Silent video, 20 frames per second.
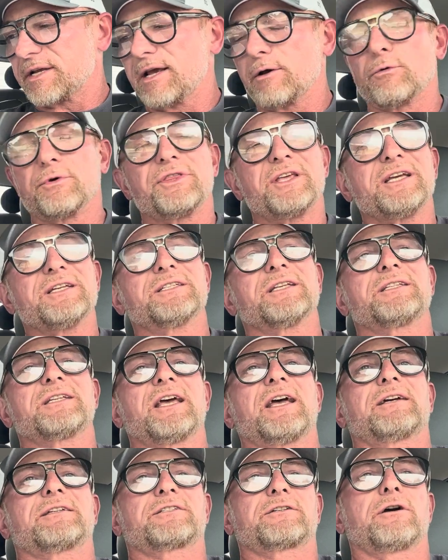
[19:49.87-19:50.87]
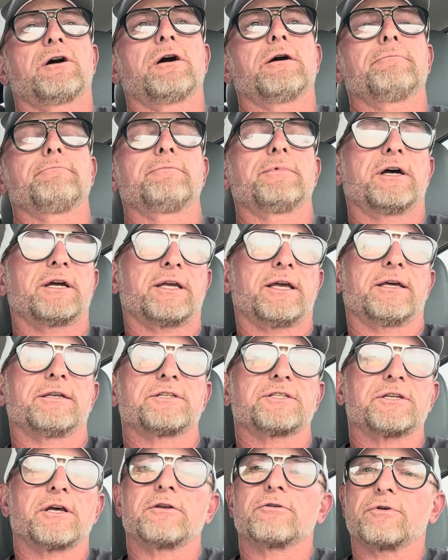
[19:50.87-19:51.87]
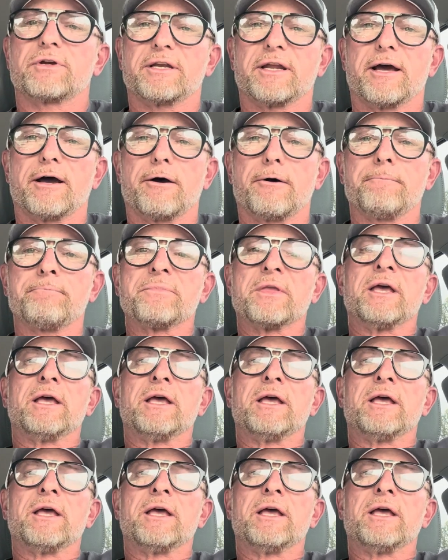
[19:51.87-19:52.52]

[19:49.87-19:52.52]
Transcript: And when these attacks come, again, suddenly now,